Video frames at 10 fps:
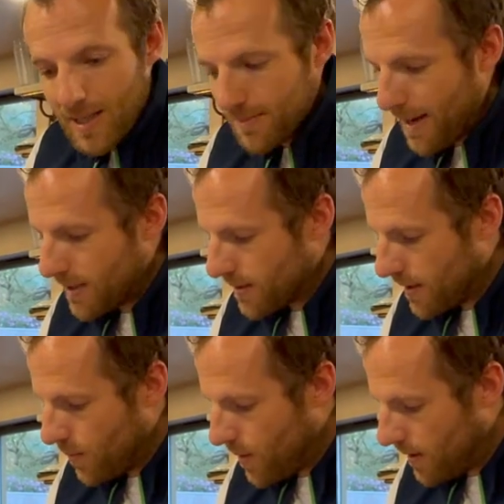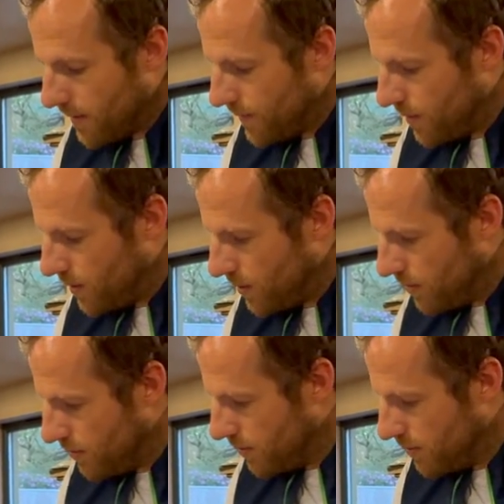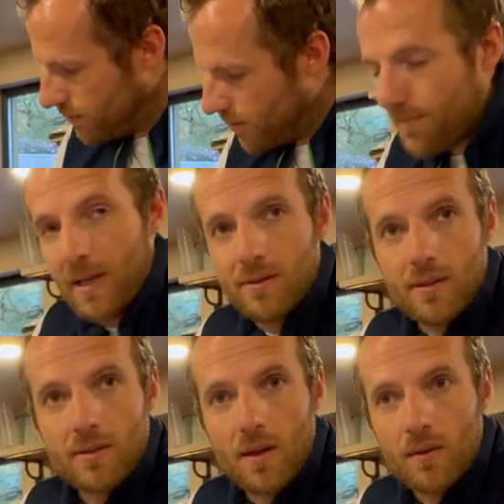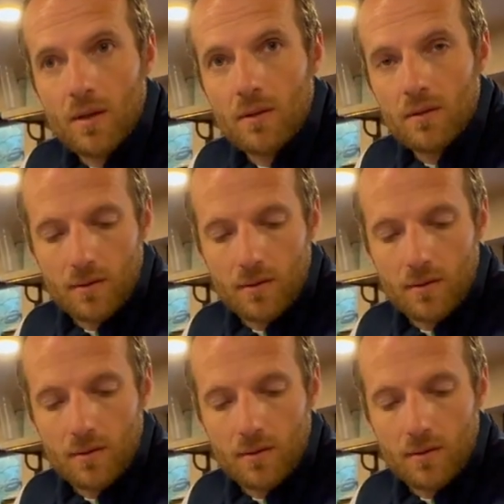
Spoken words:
is basically a way of you repeating something.